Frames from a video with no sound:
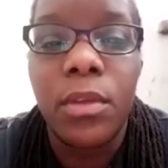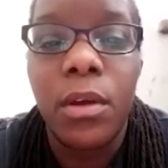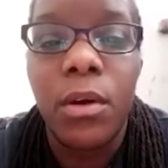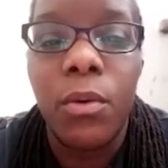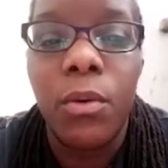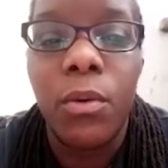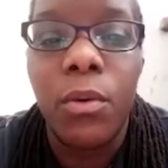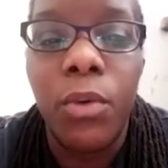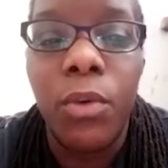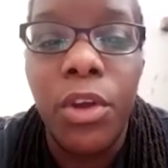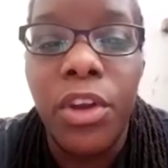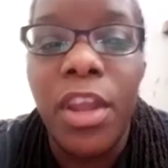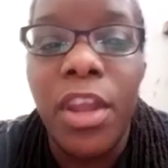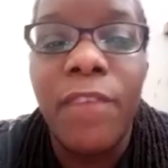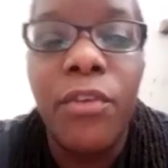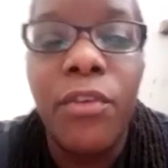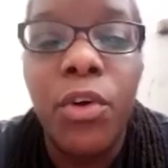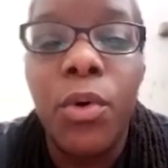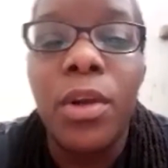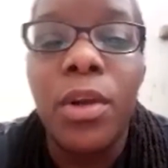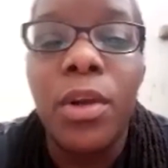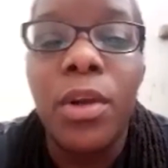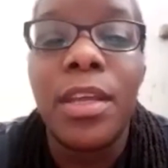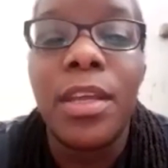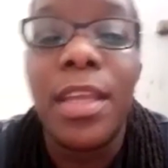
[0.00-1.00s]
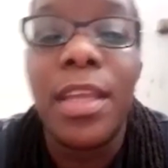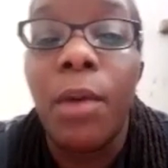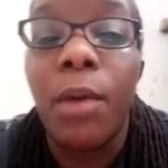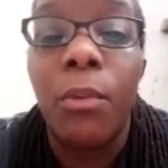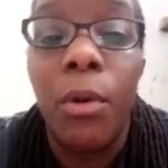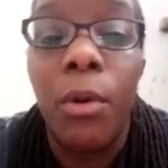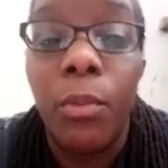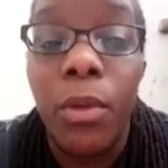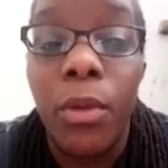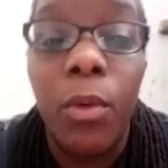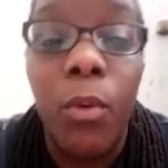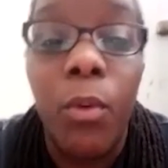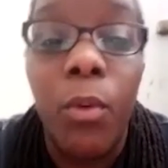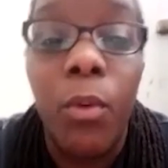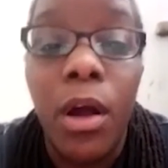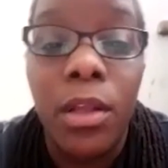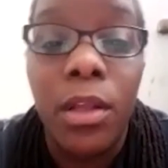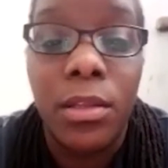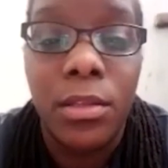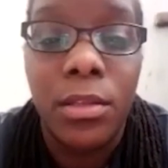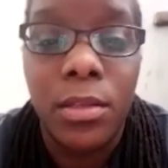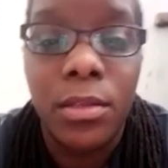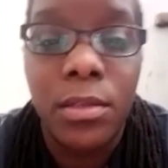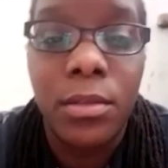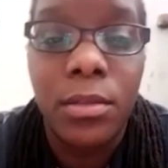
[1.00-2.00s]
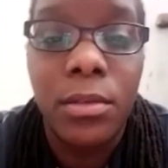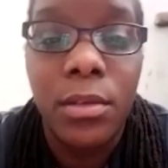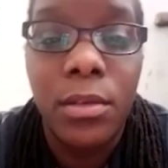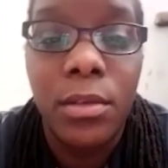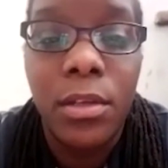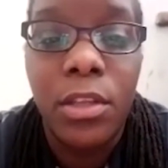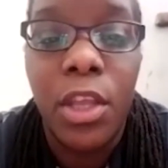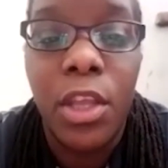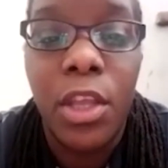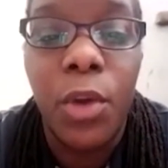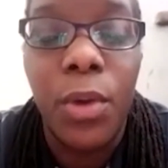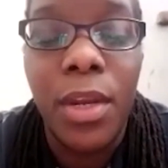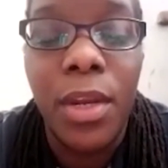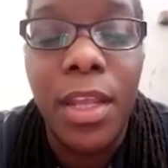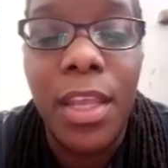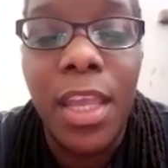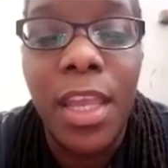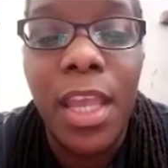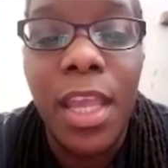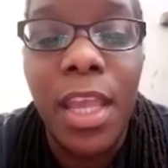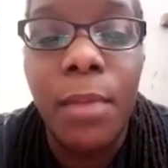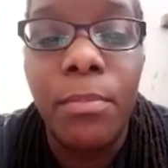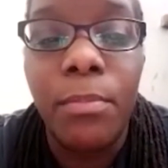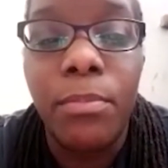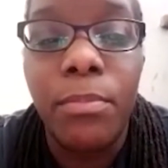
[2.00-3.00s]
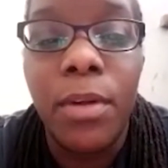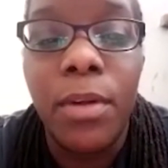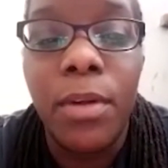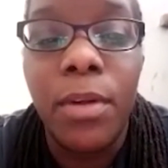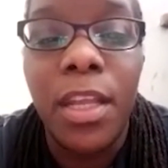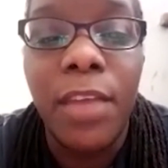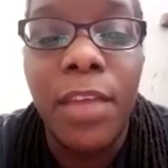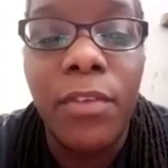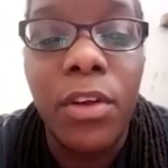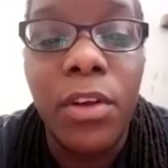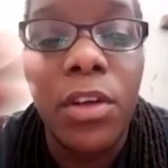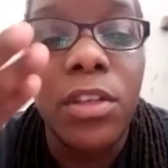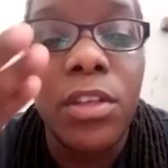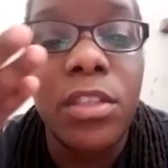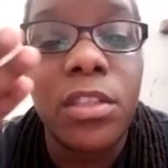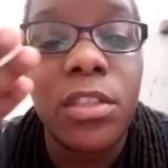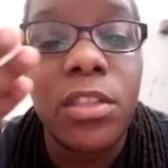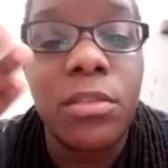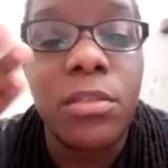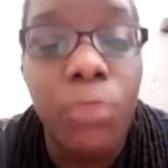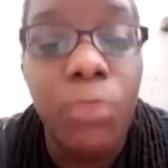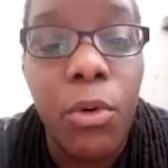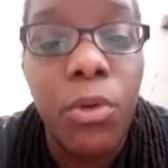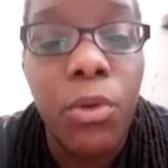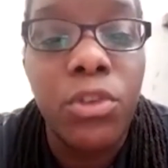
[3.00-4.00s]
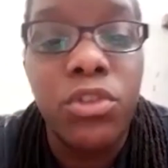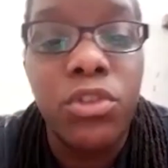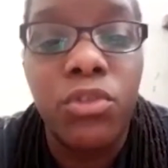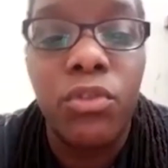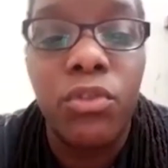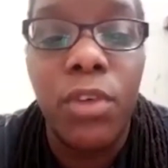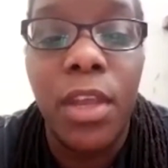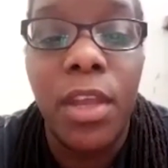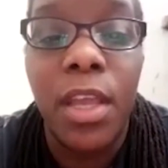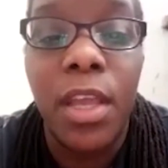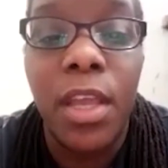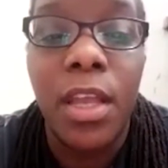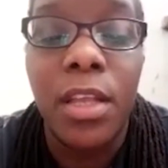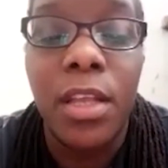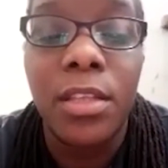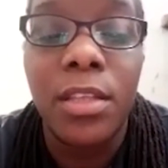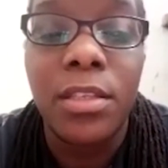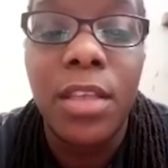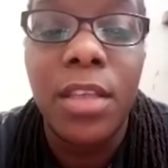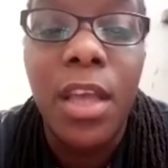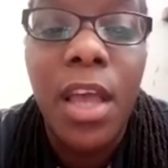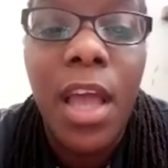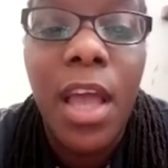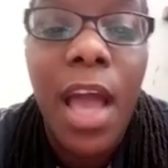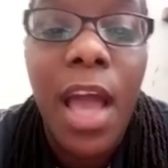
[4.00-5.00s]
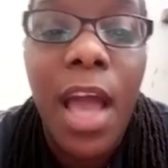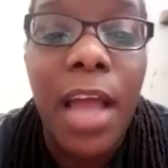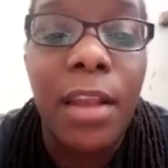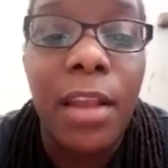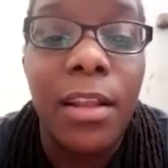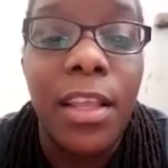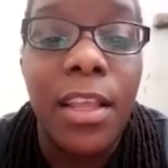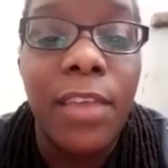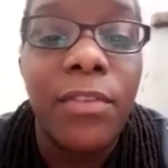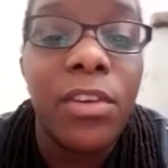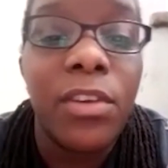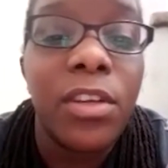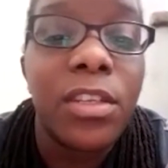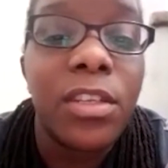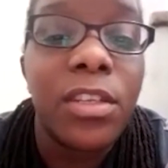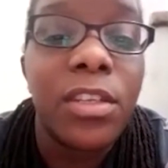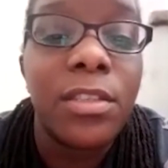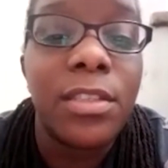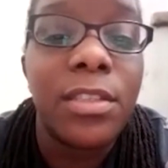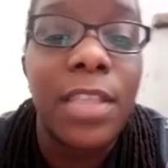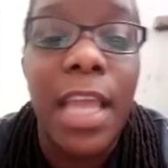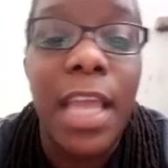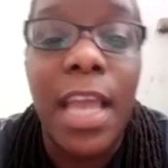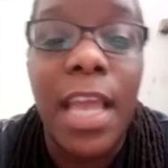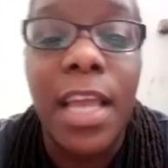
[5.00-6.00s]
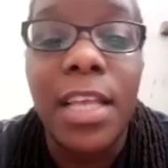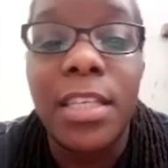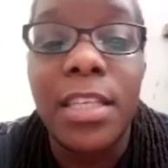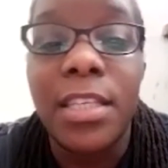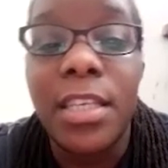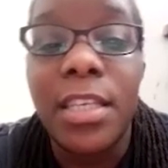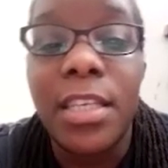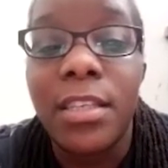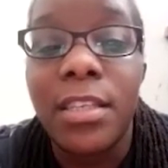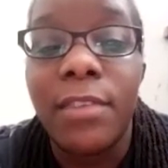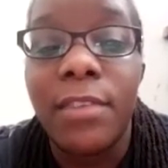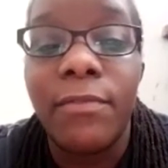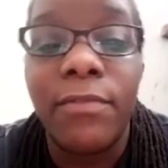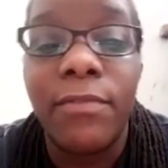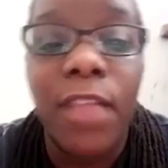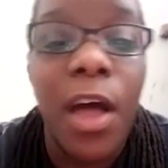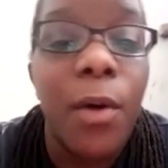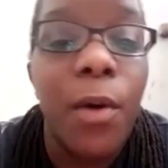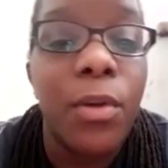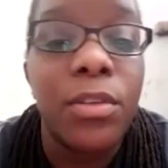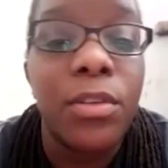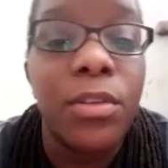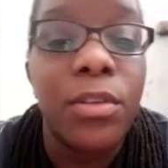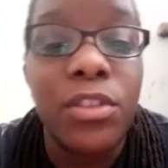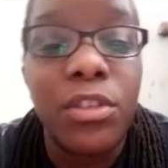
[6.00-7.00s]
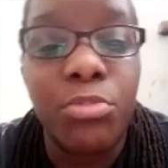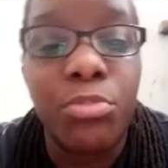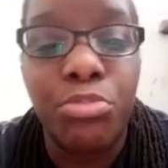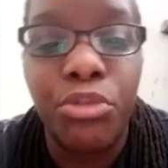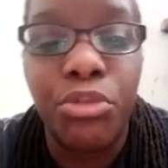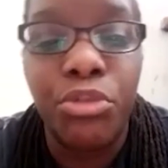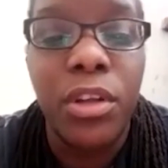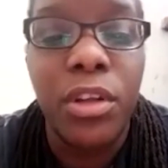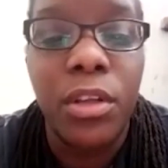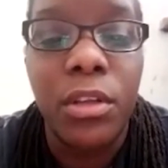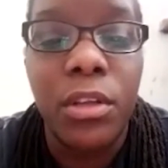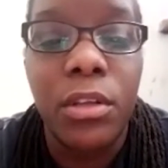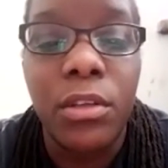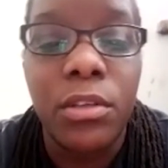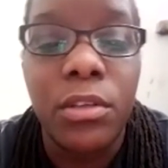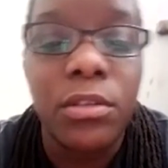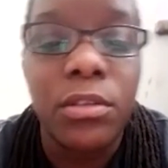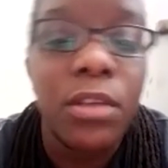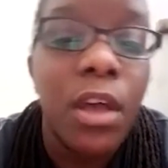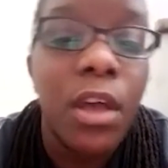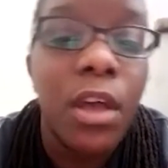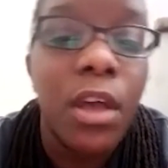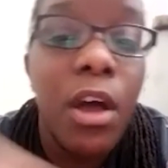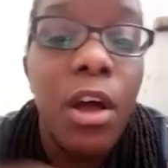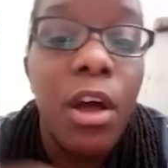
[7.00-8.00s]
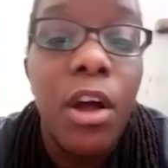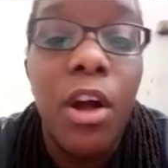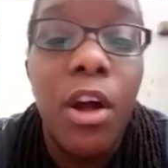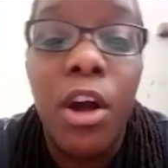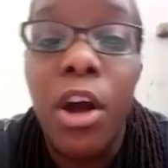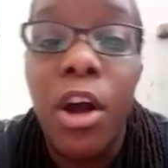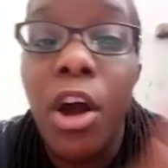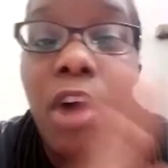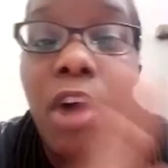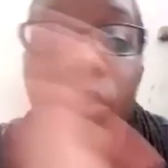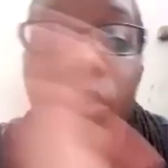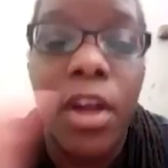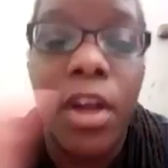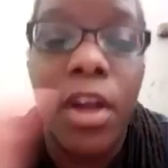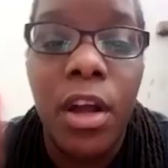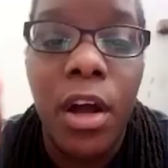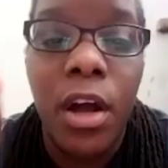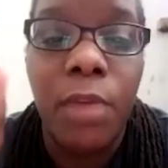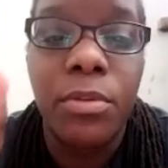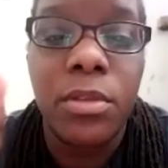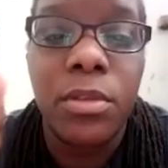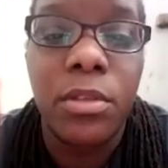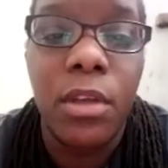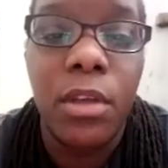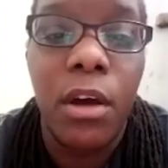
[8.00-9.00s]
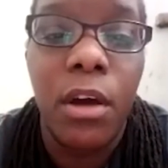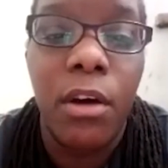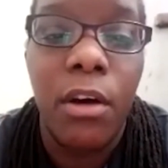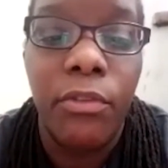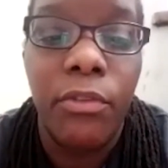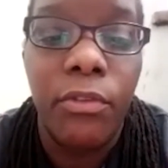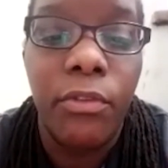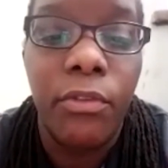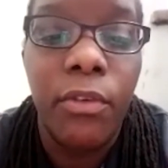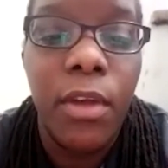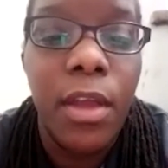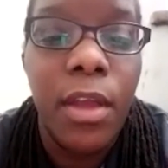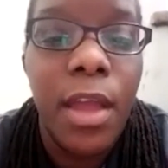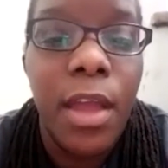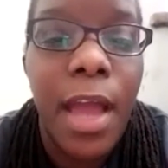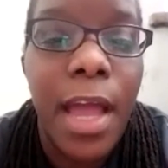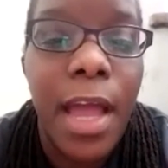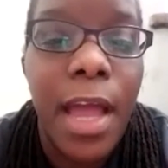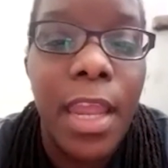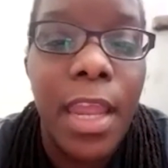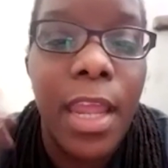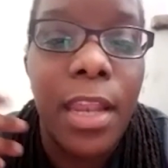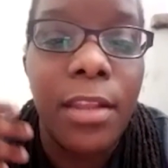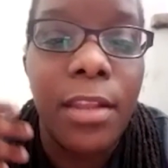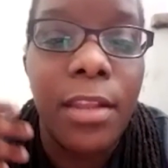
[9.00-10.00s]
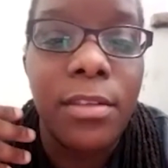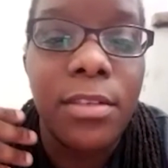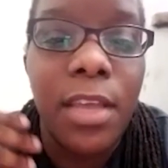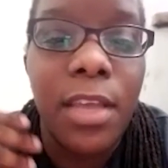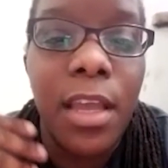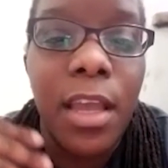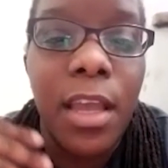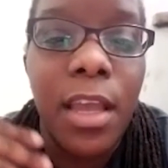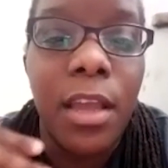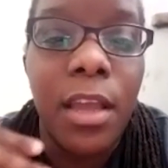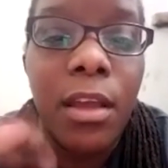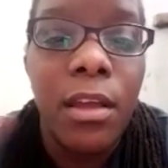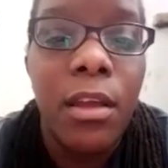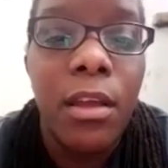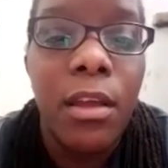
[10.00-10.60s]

we're never going to get what we want. They're going to keep giving us smoke screens and giving us daisies and flowers and sprinkles, covering up stuff, and then say,